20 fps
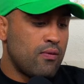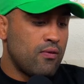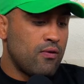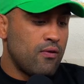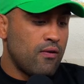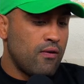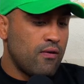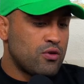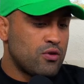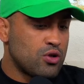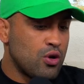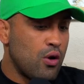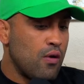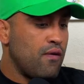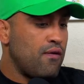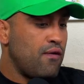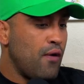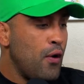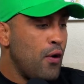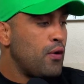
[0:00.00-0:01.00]
so
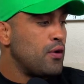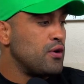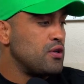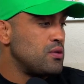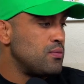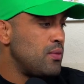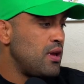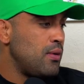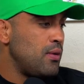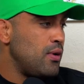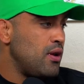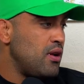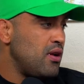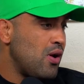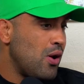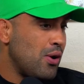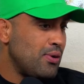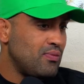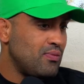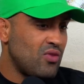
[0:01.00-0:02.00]
focused, maybe,
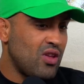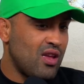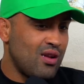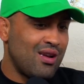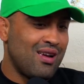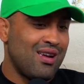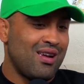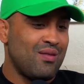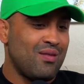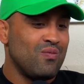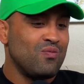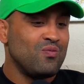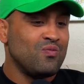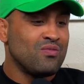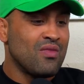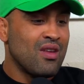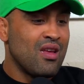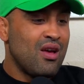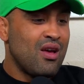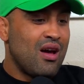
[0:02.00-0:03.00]
and then
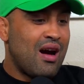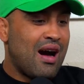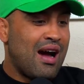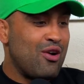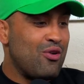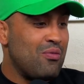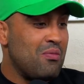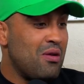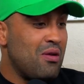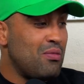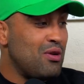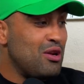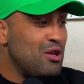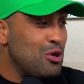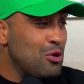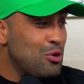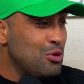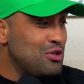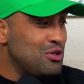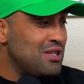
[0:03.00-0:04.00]
I remember
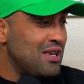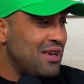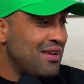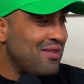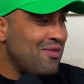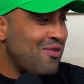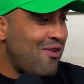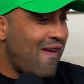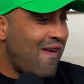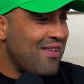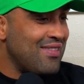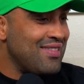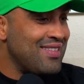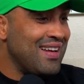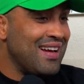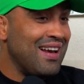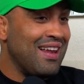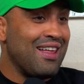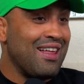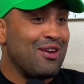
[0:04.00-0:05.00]
losing, and then
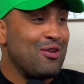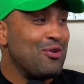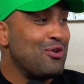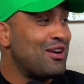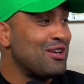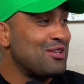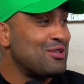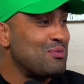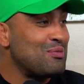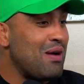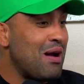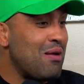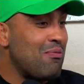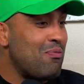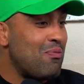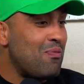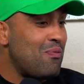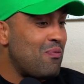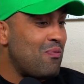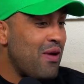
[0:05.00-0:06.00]
I look at to my
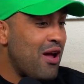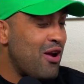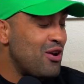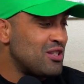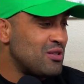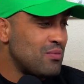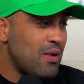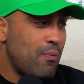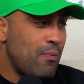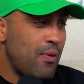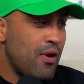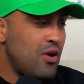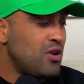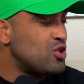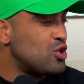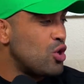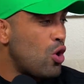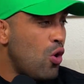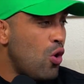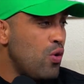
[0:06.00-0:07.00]
parents, and my parents
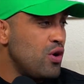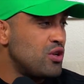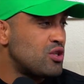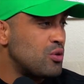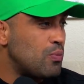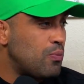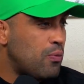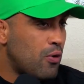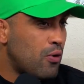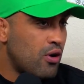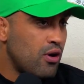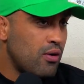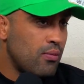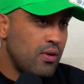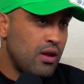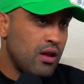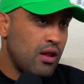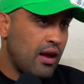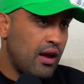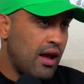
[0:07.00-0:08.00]
always supported me.
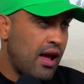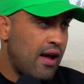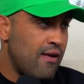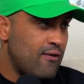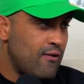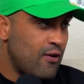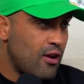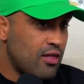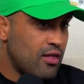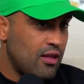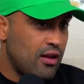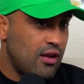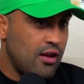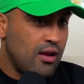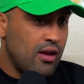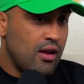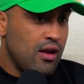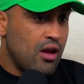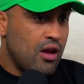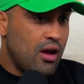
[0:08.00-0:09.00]
Like I have nothing,
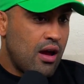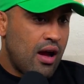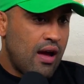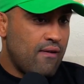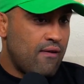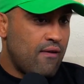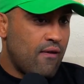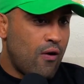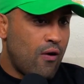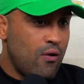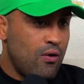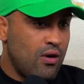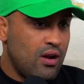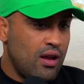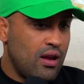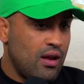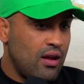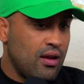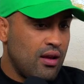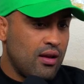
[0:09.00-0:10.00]
I've
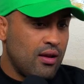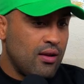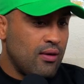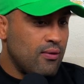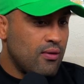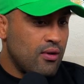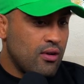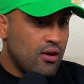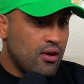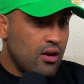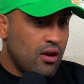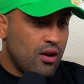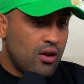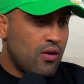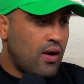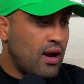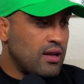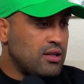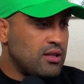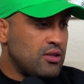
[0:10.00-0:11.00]
only
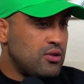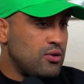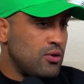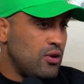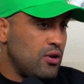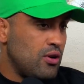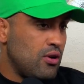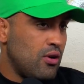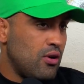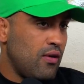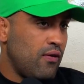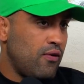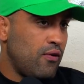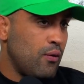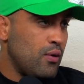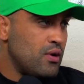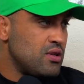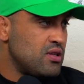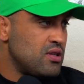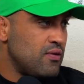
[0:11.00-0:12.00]
gratitude. If it
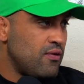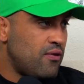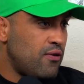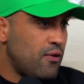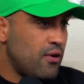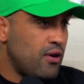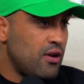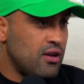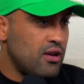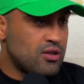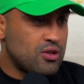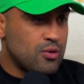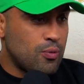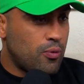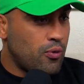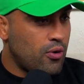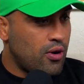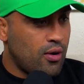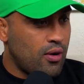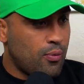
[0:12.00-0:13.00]
wasn't for their
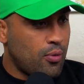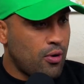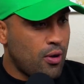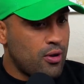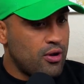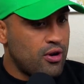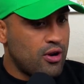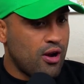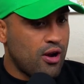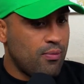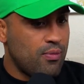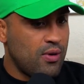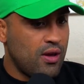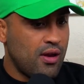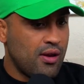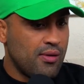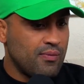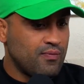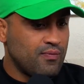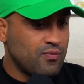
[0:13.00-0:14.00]
support, I'd probably not be
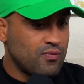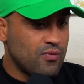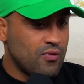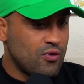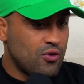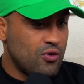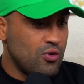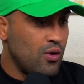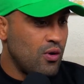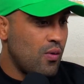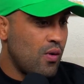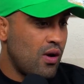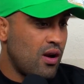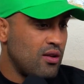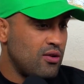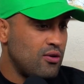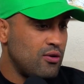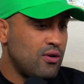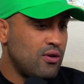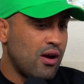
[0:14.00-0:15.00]
doing what I
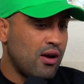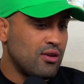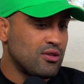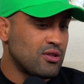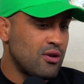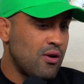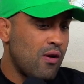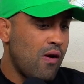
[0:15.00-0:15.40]
do now. So